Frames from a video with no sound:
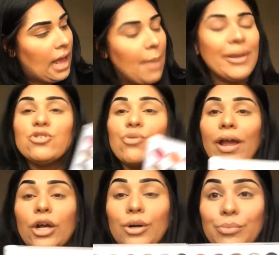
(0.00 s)
I might try
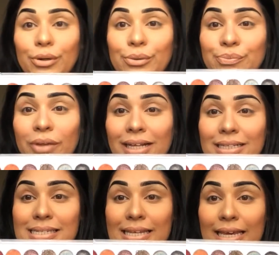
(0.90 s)
a couple
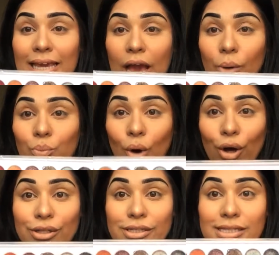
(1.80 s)
and see
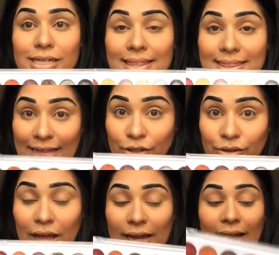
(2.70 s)
what they
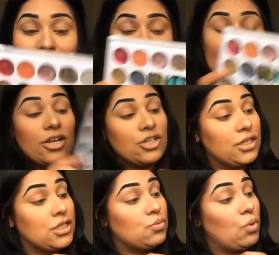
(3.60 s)
look like. I did
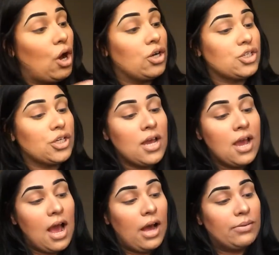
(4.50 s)
actually swatch.
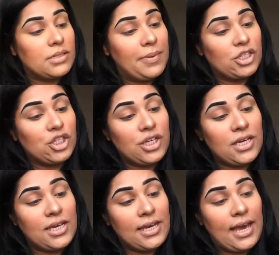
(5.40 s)
I was a bit
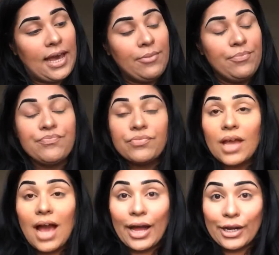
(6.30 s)
cheeky
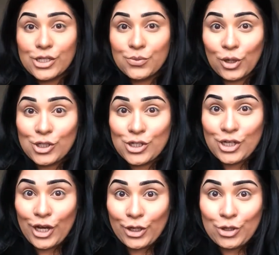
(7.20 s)
and I swatched
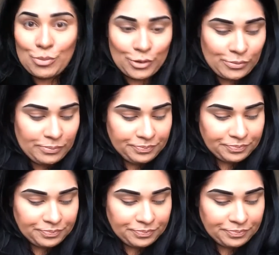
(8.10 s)
a couple.